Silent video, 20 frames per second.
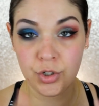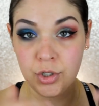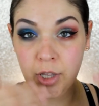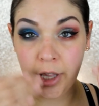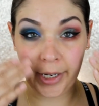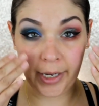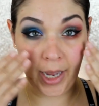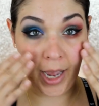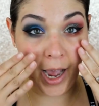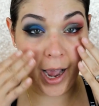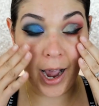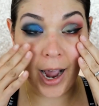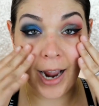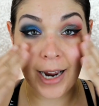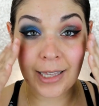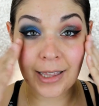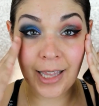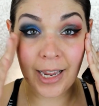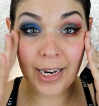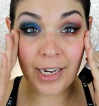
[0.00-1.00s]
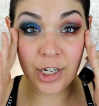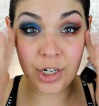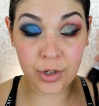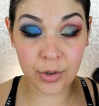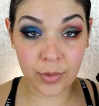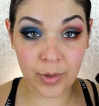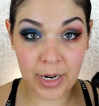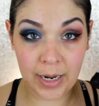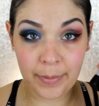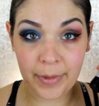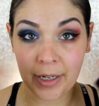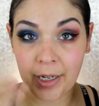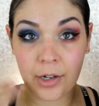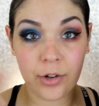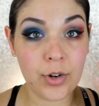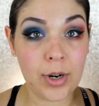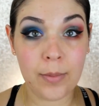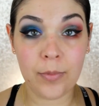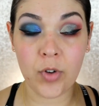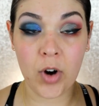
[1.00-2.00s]
a highlight cream, like a
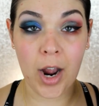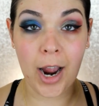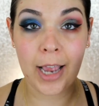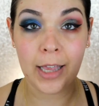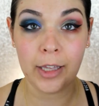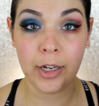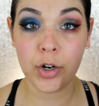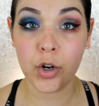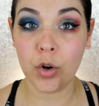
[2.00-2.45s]
cream for highlight,